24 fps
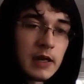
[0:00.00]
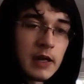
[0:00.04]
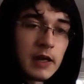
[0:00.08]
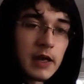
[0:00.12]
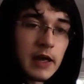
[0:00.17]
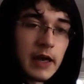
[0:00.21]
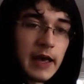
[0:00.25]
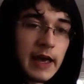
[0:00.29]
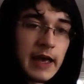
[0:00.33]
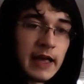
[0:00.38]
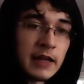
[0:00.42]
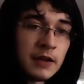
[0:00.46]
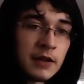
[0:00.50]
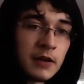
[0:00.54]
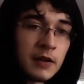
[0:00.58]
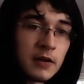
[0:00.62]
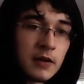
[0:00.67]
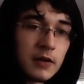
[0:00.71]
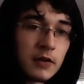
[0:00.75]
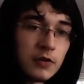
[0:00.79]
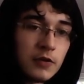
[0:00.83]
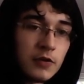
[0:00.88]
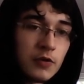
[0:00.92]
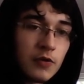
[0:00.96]
and
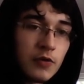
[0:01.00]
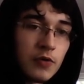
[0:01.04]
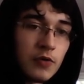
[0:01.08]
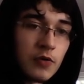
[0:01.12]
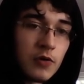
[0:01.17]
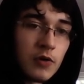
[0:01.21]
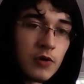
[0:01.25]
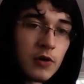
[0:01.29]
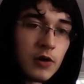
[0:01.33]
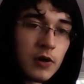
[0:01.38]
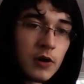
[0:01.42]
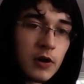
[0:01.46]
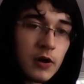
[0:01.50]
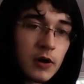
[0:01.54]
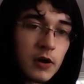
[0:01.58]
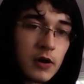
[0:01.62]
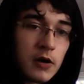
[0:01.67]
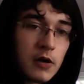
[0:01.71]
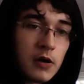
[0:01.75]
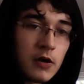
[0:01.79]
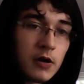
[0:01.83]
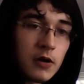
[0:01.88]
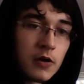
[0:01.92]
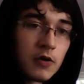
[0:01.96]
you'll
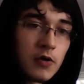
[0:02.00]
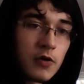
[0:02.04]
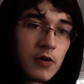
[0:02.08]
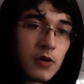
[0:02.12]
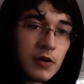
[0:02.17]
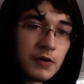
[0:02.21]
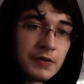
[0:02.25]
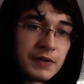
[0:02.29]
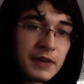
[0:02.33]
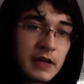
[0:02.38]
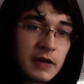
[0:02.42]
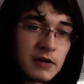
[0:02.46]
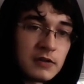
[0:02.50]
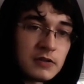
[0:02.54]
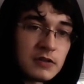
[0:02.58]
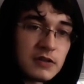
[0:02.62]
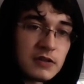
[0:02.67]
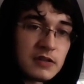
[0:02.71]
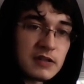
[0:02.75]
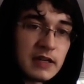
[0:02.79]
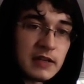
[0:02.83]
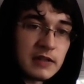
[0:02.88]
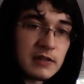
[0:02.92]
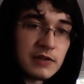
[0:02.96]
go on the other
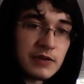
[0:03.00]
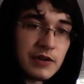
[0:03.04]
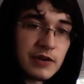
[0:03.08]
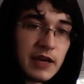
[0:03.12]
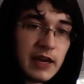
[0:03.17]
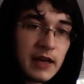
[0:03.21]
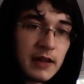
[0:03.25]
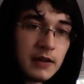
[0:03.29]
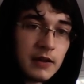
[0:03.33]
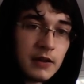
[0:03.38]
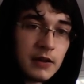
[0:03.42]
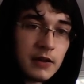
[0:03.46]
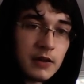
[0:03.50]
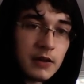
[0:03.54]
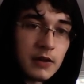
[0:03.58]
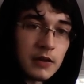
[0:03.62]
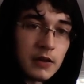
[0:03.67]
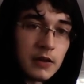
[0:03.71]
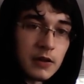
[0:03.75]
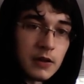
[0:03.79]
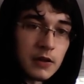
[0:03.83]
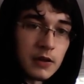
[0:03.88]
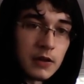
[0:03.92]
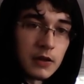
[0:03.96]
sense again.
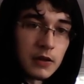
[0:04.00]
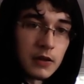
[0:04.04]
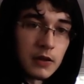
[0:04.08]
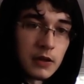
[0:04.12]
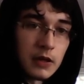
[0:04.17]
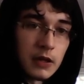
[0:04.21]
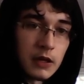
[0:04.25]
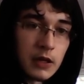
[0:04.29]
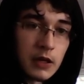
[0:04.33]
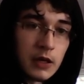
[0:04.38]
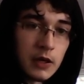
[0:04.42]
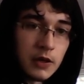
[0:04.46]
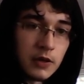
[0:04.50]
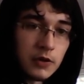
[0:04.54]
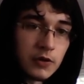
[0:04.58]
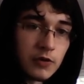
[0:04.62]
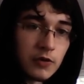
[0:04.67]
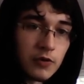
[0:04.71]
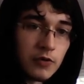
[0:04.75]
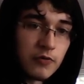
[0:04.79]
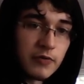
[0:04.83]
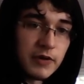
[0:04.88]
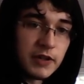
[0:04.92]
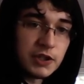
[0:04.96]
You'll
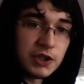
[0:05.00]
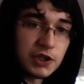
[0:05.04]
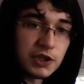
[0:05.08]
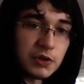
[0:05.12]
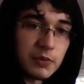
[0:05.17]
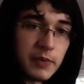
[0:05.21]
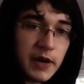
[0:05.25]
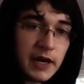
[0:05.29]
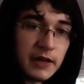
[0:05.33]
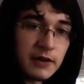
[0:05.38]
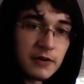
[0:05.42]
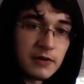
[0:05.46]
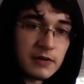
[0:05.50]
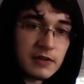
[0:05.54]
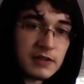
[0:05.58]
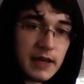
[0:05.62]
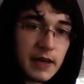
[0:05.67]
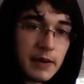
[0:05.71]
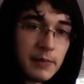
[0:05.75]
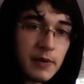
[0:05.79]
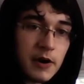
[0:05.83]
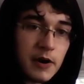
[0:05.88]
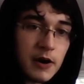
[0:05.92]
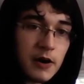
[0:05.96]
reach minus
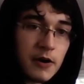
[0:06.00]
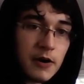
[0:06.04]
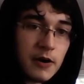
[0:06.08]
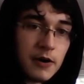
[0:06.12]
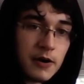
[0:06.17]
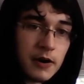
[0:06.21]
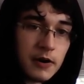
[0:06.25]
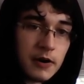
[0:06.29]
mr,